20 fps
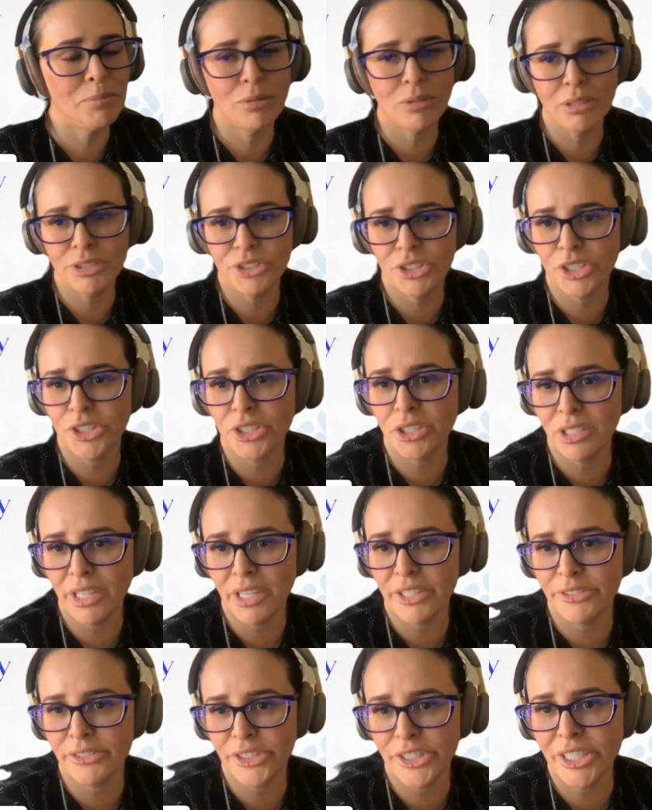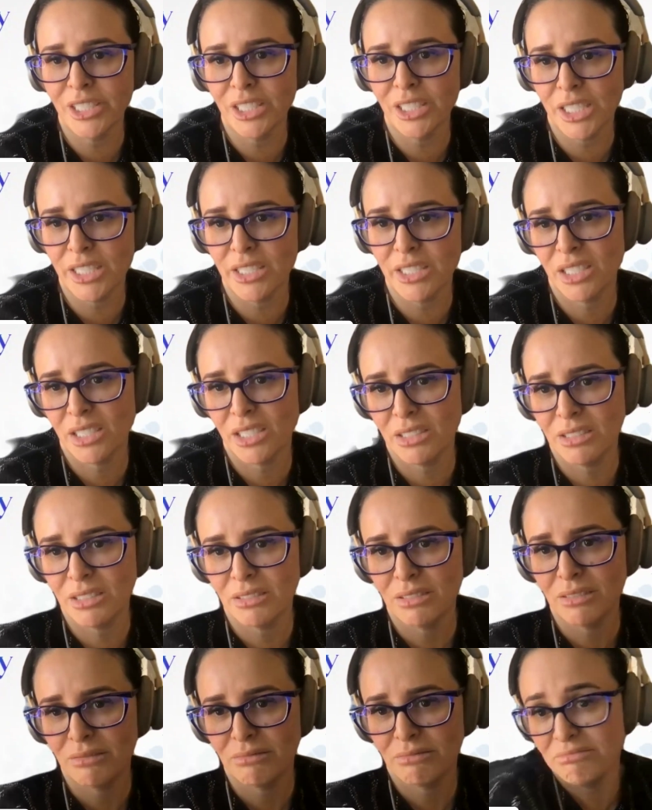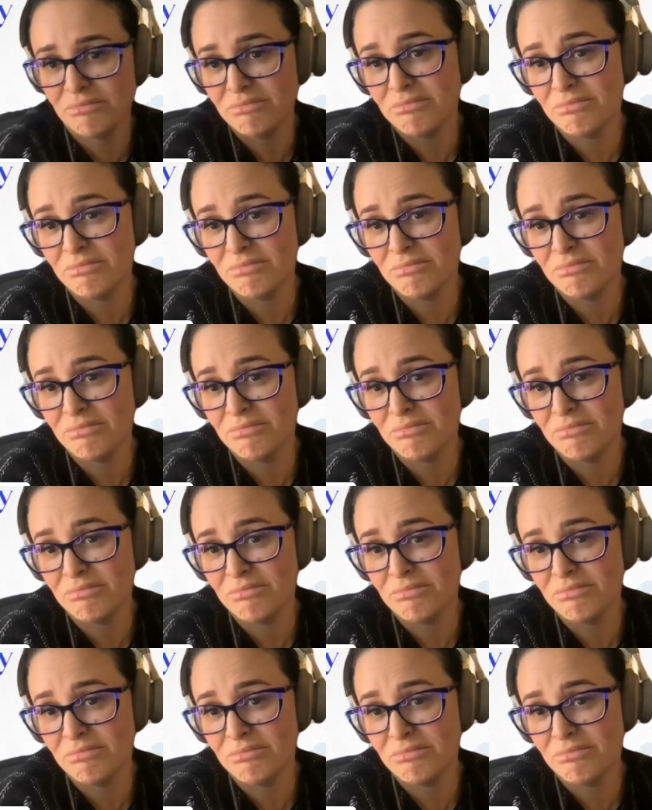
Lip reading: people generally are very lazy